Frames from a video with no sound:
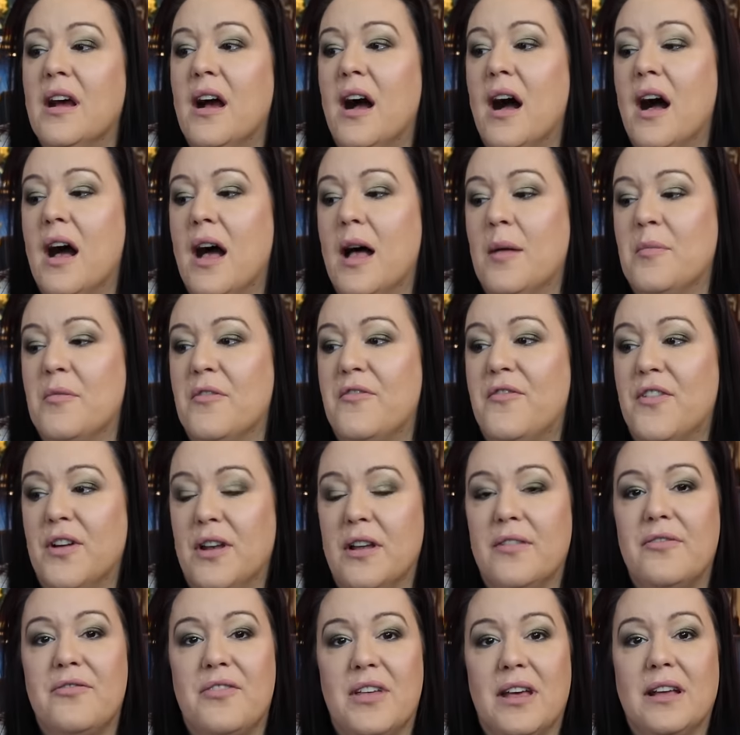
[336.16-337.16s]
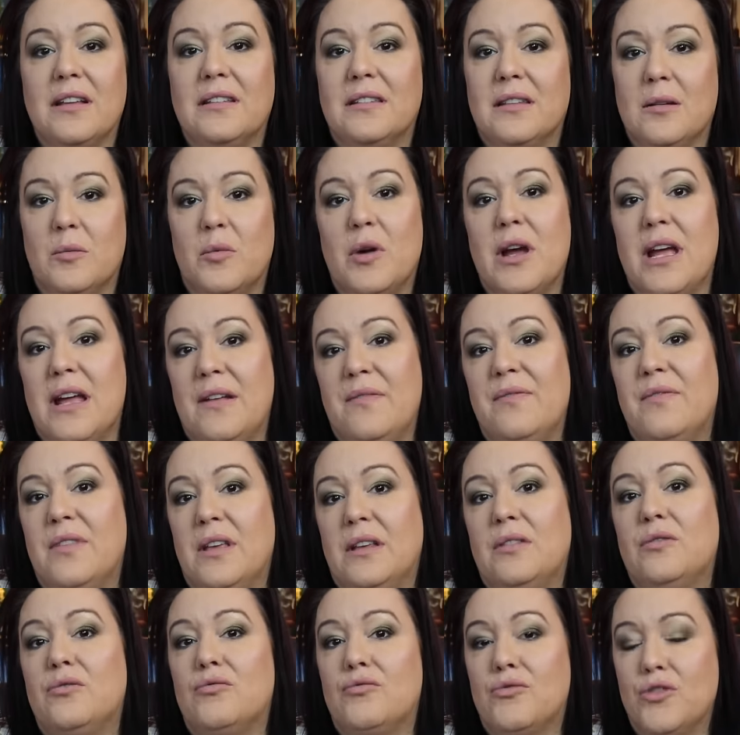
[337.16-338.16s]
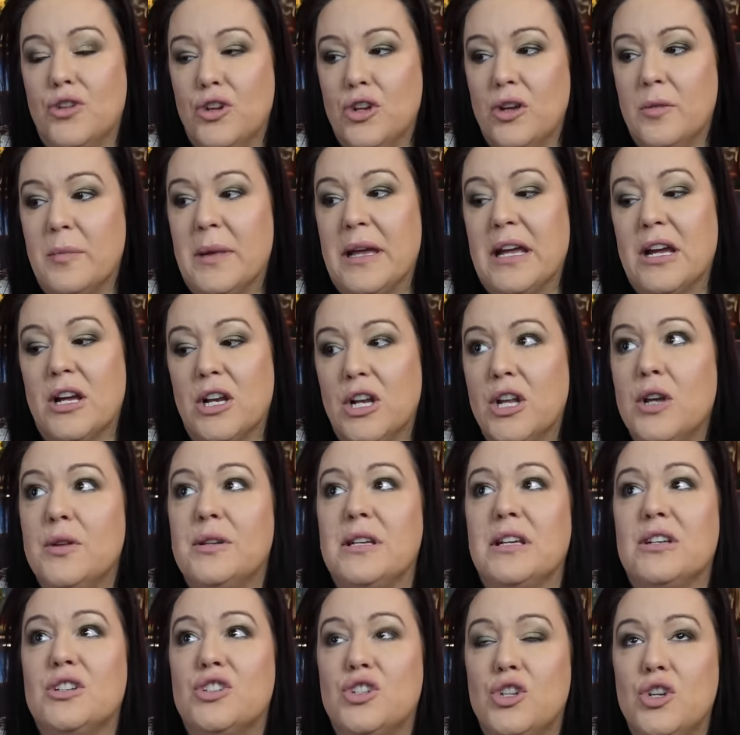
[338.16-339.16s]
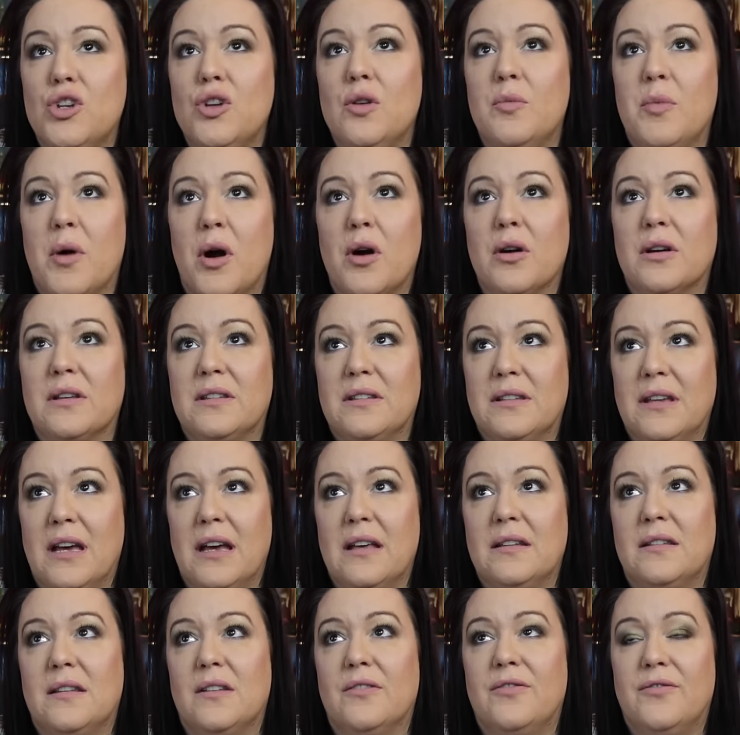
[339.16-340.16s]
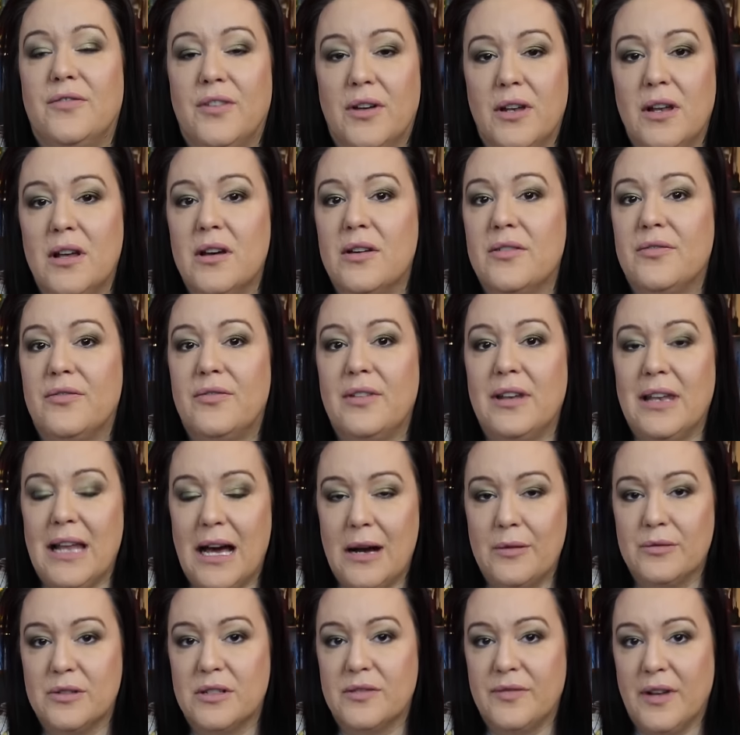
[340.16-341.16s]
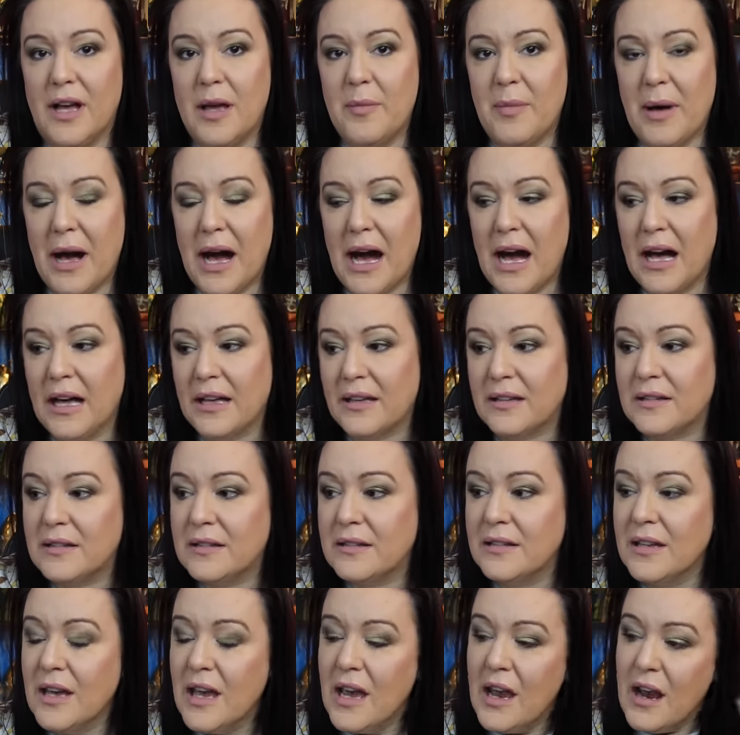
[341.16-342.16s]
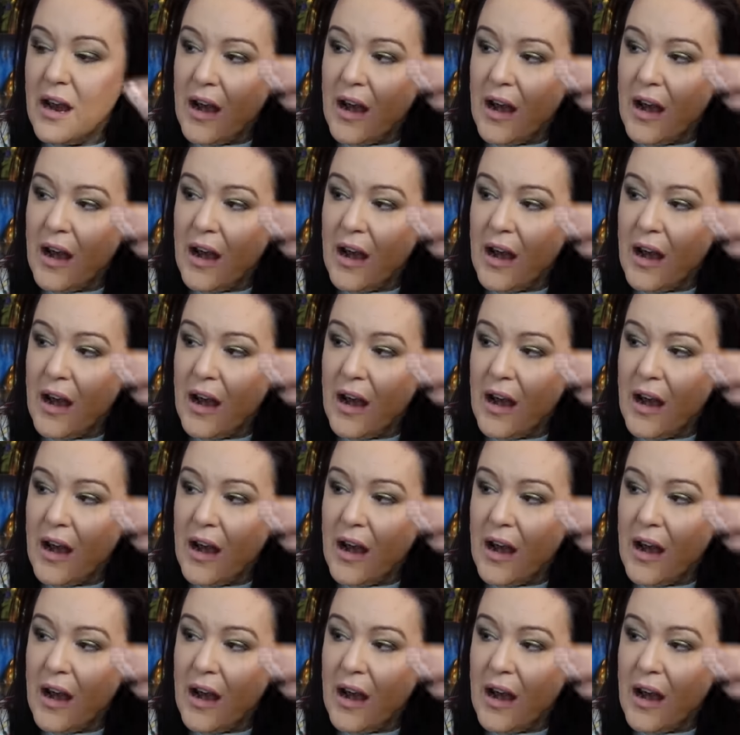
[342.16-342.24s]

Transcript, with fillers: um, full of things that were in this room, including two boxes full of loungefly bags.